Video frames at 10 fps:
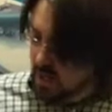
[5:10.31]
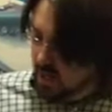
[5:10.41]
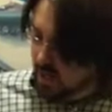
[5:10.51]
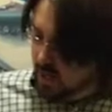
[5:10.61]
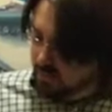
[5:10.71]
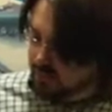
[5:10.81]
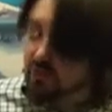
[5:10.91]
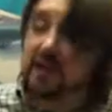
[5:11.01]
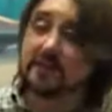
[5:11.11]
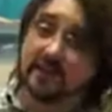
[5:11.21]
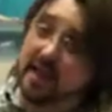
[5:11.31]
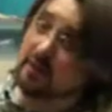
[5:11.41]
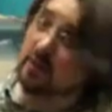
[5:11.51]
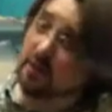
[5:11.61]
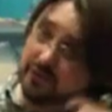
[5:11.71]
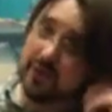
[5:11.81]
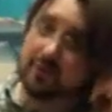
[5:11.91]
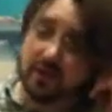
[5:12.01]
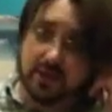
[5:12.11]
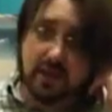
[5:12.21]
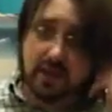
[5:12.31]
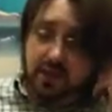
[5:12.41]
Strats, again, are a little different.